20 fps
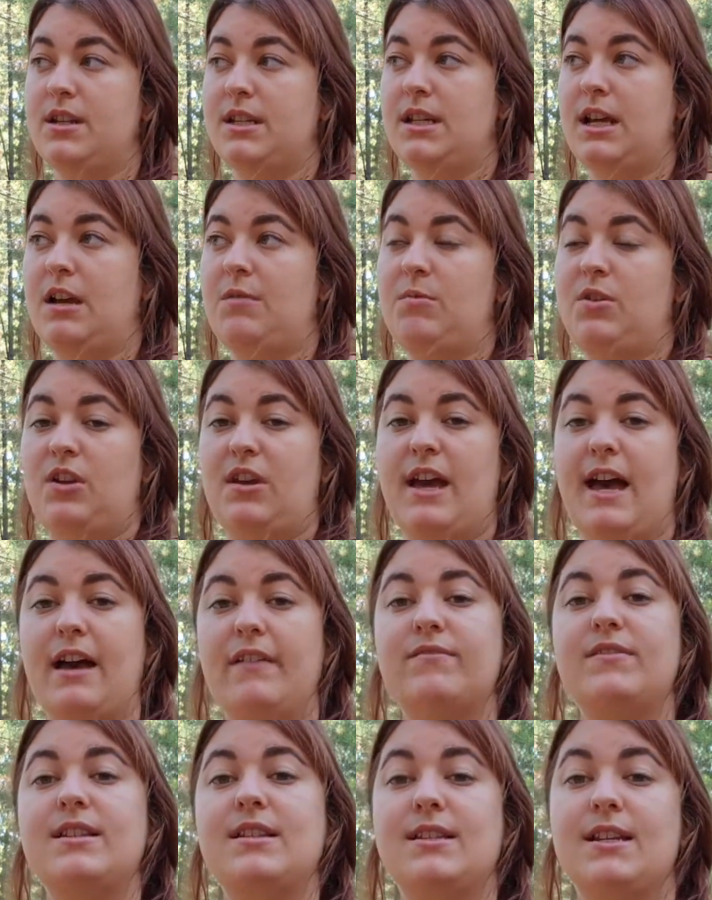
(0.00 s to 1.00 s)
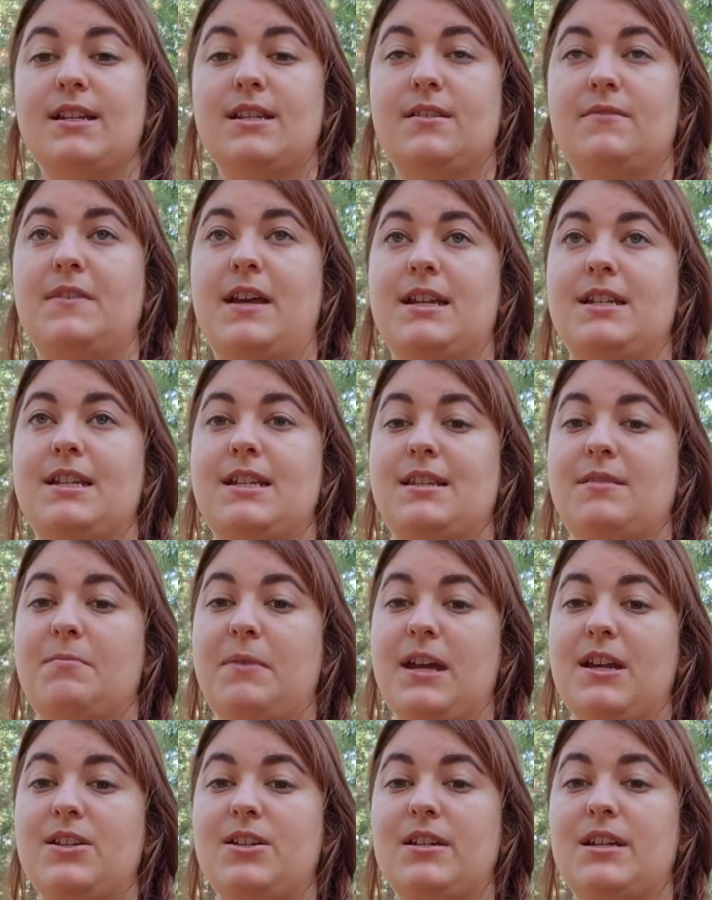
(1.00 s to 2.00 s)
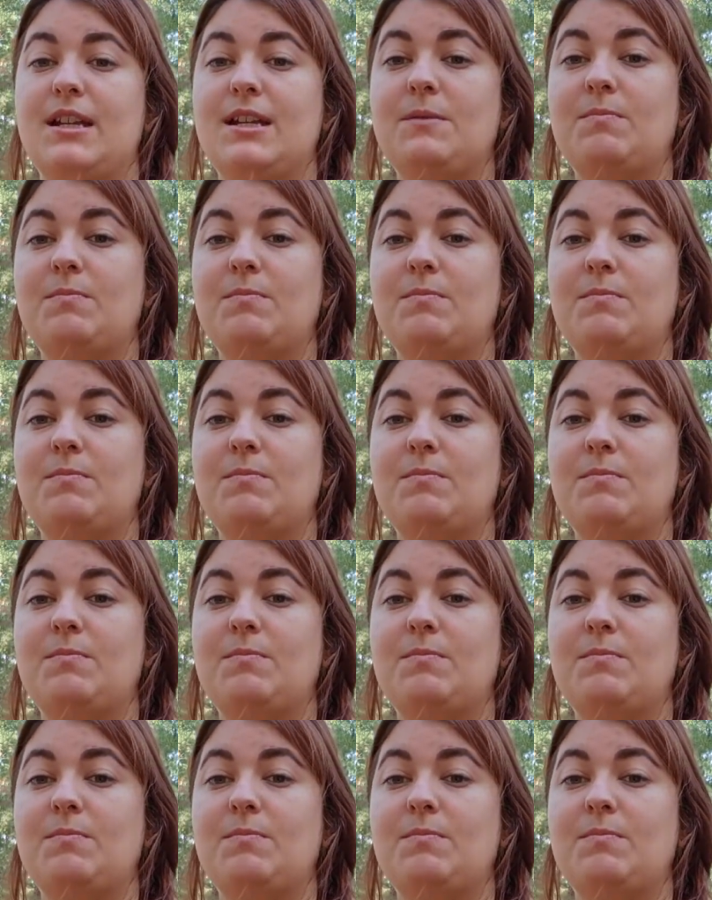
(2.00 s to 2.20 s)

time when you have this sense of anticipation, it's